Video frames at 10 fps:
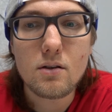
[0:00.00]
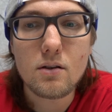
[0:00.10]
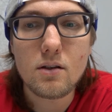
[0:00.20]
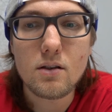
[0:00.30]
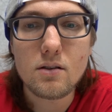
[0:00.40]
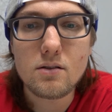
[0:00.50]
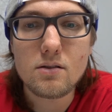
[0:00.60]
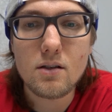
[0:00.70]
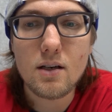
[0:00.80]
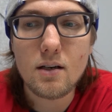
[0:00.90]

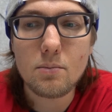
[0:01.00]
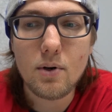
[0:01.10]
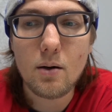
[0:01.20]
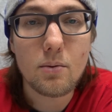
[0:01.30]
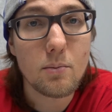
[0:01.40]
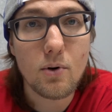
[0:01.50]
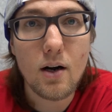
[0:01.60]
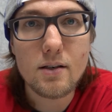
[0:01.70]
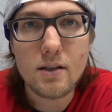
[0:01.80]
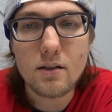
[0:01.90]
is probably more
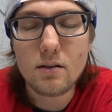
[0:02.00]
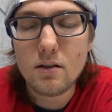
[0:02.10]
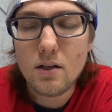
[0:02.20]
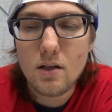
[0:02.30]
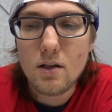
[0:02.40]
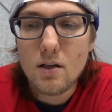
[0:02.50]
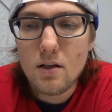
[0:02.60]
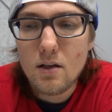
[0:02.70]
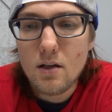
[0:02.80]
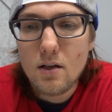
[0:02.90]
ideal.
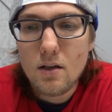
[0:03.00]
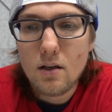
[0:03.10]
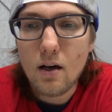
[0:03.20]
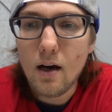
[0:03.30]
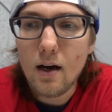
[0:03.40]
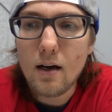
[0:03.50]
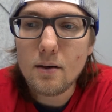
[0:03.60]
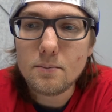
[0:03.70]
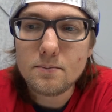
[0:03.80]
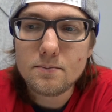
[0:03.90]

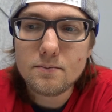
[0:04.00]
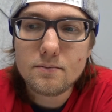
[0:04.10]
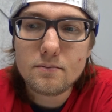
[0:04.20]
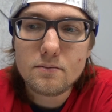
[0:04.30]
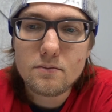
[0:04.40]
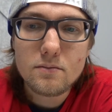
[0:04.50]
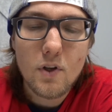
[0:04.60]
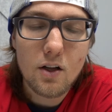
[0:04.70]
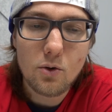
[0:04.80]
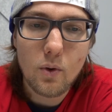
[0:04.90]

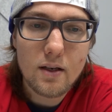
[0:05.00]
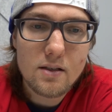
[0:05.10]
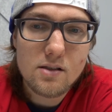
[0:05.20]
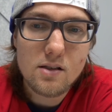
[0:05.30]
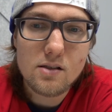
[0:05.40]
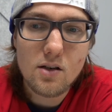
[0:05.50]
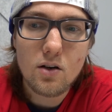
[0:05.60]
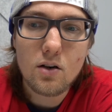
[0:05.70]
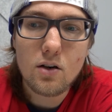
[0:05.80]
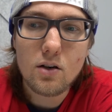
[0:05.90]
Other weaknesses
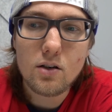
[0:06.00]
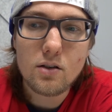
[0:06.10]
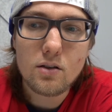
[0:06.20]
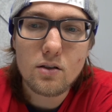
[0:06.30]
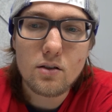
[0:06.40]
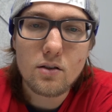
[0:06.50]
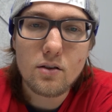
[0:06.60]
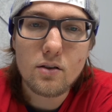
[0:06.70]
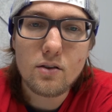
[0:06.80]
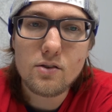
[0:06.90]
are
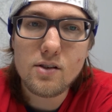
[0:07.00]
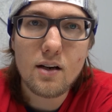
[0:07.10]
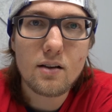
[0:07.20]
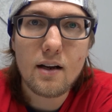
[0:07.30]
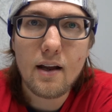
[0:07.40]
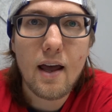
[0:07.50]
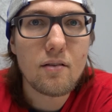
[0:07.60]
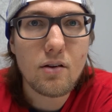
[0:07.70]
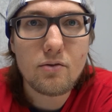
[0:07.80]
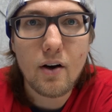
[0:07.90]
there's not a lot of
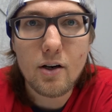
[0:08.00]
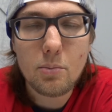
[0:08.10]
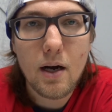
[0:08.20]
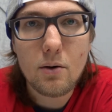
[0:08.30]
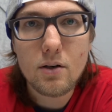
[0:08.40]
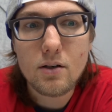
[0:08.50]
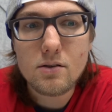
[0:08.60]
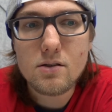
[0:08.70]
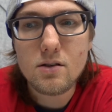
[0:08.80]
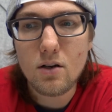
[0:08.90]
heavy firepower.
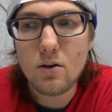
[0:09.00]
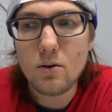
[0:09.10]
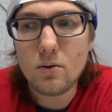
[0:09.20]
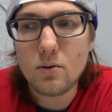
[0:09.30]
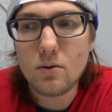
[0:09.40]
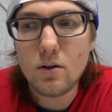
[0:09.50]
So,